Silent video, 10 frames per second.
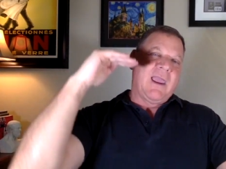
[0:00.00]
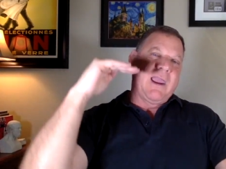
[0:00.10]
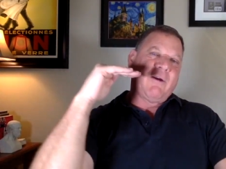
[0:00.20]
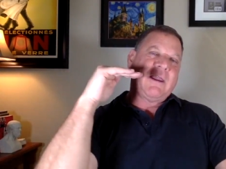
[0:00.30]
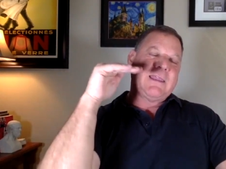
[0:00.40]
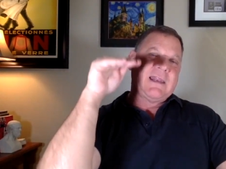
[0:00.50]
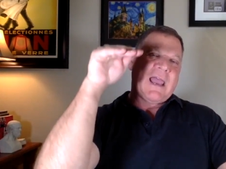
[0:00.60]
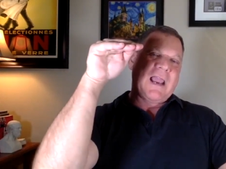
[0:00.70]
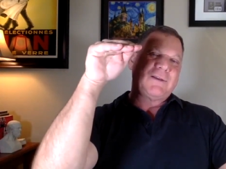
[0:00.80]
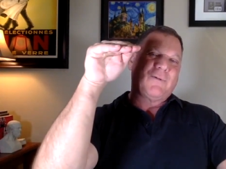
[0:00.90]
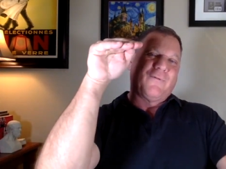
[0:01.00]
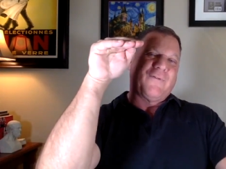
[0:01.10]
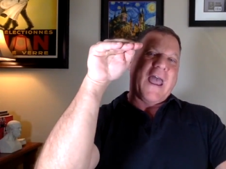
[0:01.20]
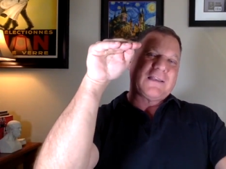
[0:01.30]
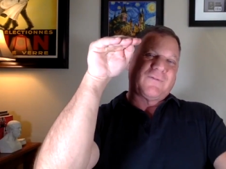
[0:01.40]
hearing the Nigel
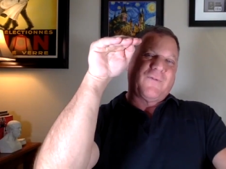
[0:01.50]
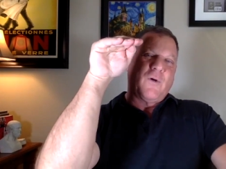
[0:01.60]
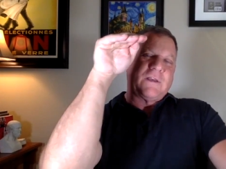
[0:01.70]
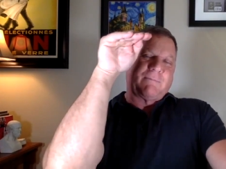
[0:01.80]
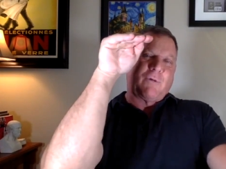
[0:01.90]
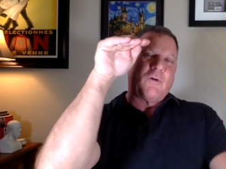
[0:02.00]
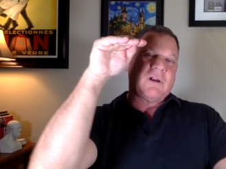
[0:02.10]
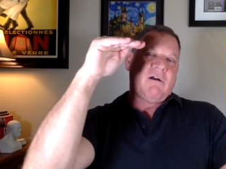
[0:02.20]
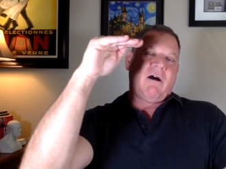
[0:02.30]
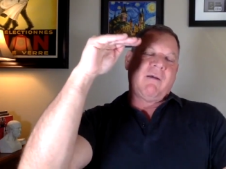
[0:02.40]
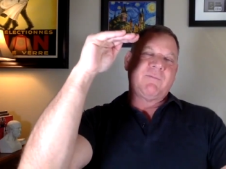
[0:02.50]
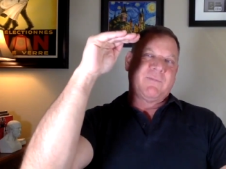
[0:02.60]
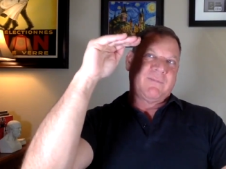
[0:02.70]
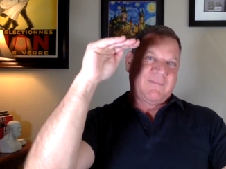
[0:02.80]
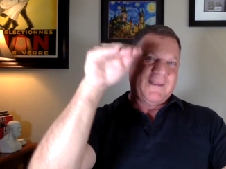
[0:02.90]
Fast Focus Protocol,
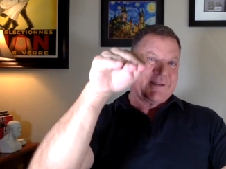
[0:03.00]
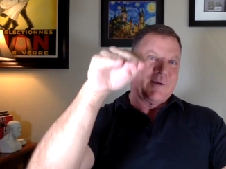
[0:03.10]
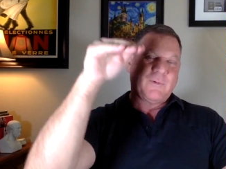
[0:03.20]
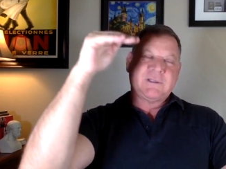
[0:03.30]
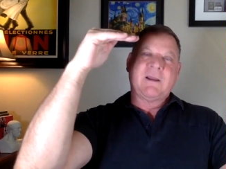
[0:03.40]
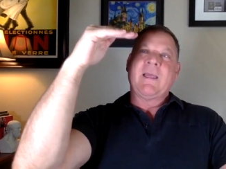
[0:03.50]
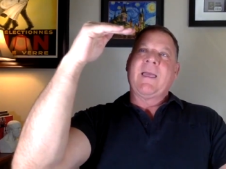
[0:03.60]
that's a good one too.